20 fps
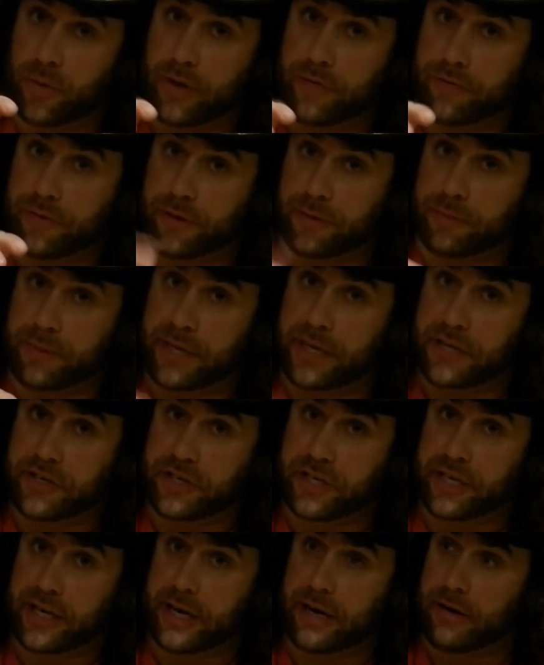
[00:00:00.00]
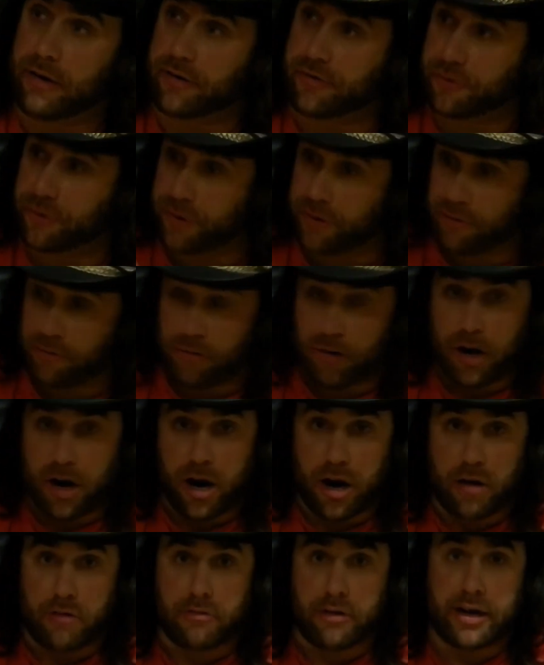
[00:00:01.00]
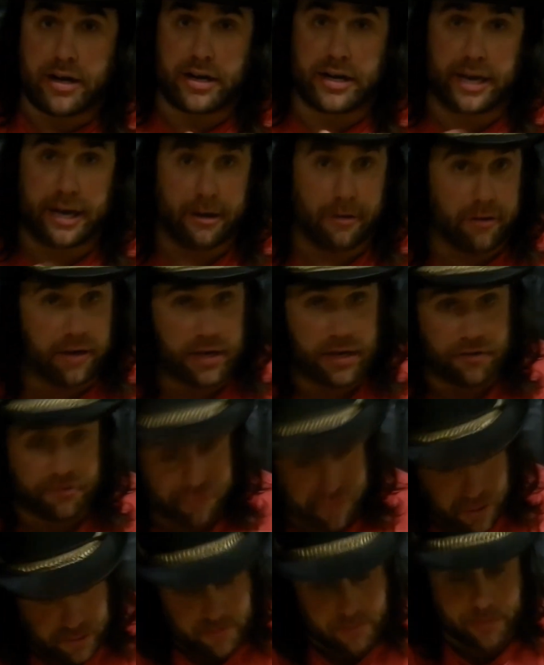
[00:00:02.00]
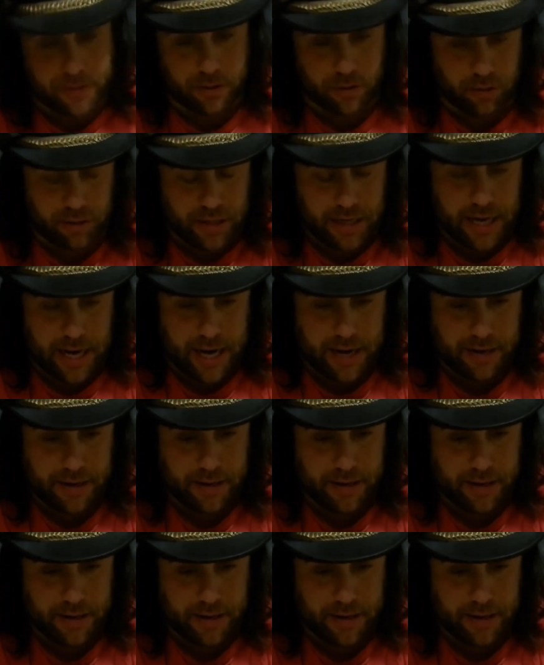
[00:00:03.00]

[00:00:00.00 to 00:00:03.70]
from the PG era to the R-rated era is something to be looking at.